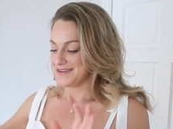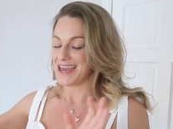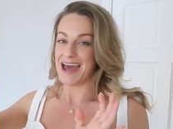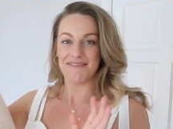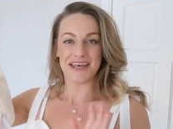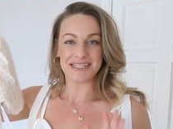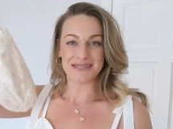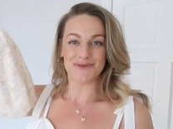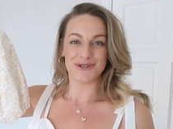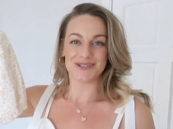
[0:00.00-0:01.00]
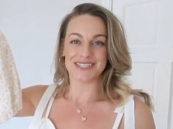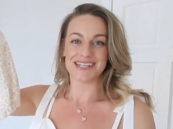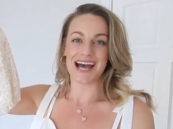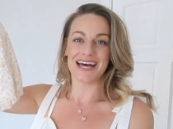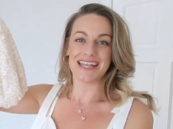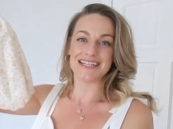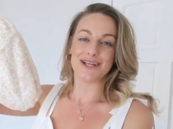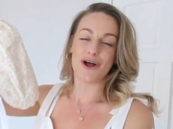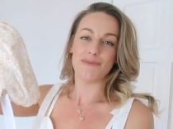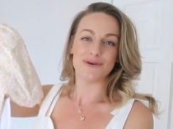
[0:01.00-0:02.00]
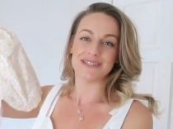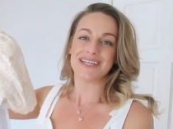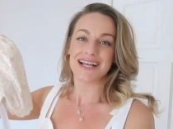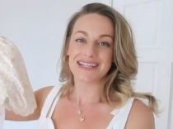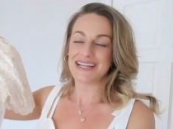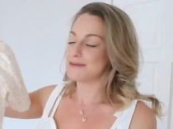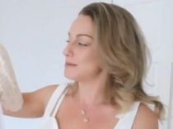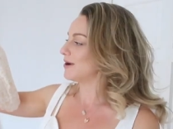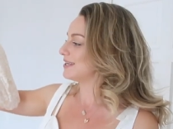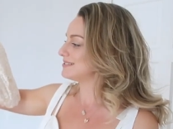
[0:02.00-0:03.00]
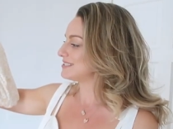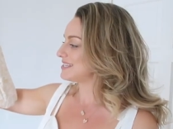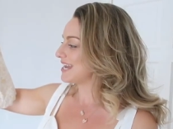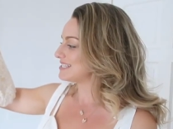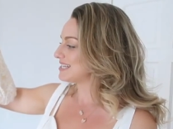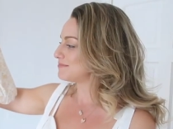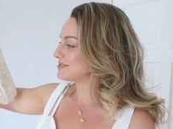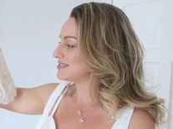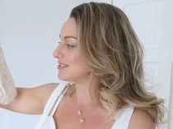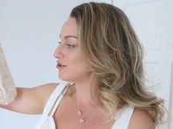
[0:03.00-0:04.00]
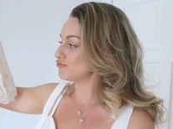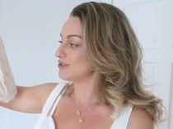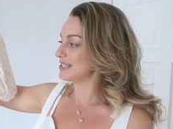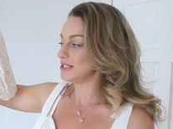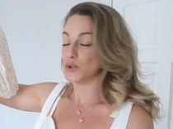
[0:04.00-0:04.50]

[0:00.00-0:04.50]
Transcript: yeah, if this is more your style, it's a lot more subtle, a little bit more understated, but still really